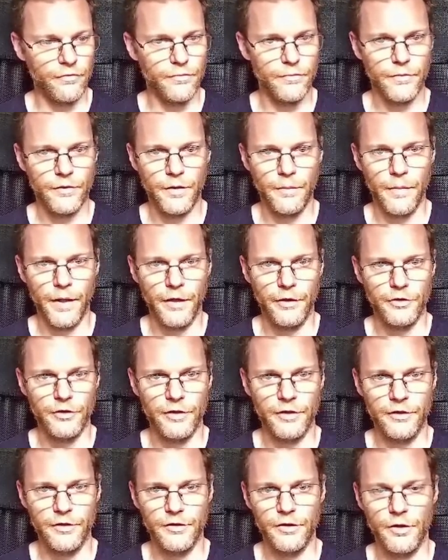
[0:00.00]
the
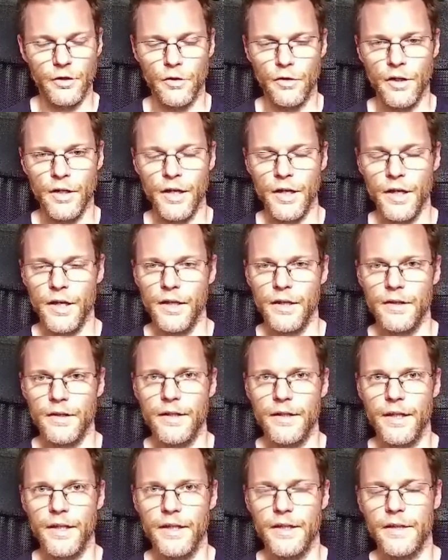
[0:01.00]
meshes, so
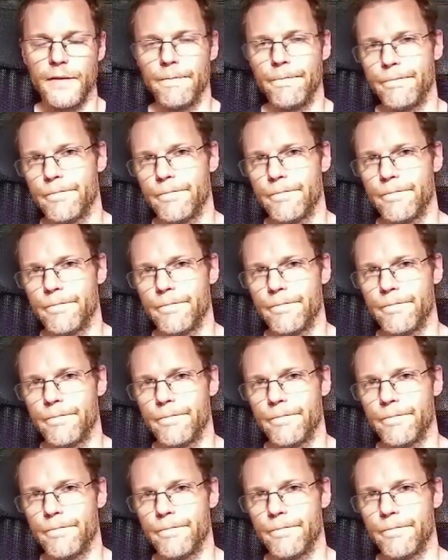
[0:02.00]
they